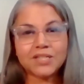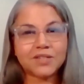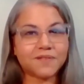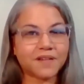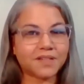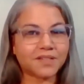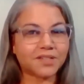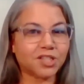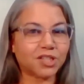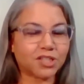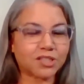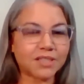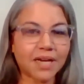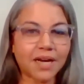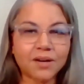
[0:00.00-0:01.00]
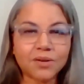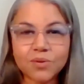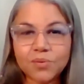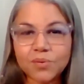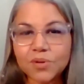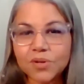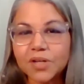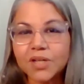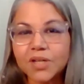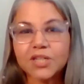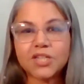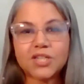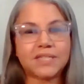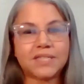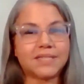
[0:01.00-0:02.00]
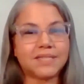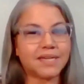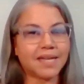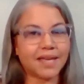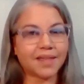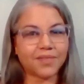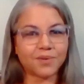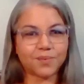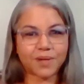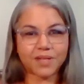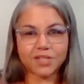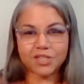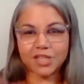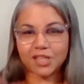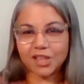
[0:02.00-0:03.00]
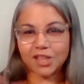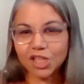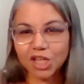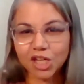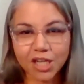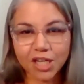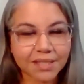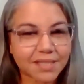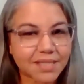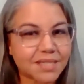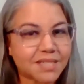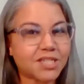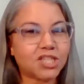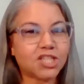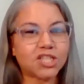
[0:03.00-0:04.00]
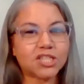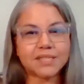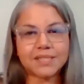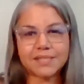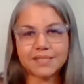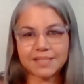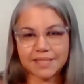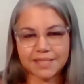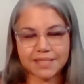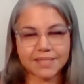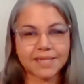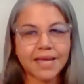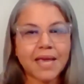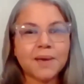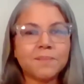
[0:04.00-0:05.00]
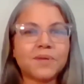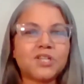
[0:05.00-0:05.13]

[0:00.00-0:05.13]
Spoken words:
She felt she looked awkward. She didn't like the way she looked. She just didn't.